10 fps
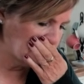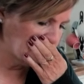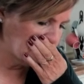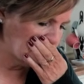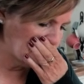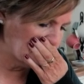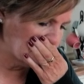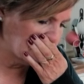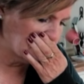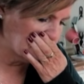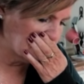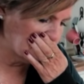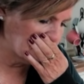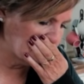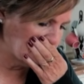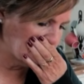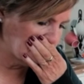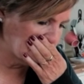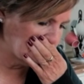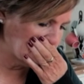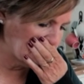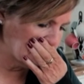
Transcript: Nobody speaks.